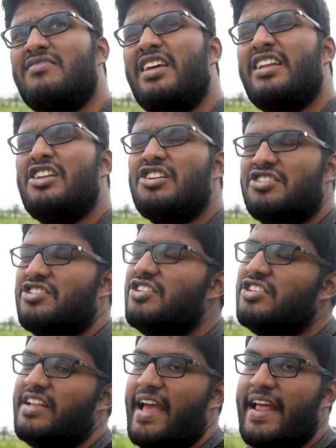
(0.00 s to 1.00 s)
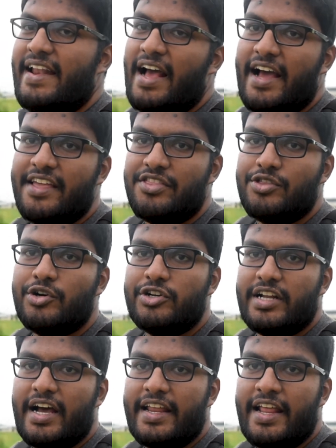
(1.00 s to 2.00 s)
it looked good, and I
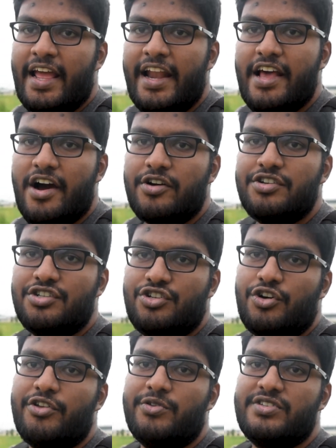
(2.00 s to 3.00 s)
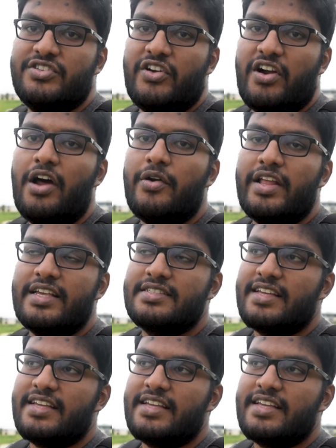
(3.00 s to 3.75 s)
thought I'd head out, show you the surroundings,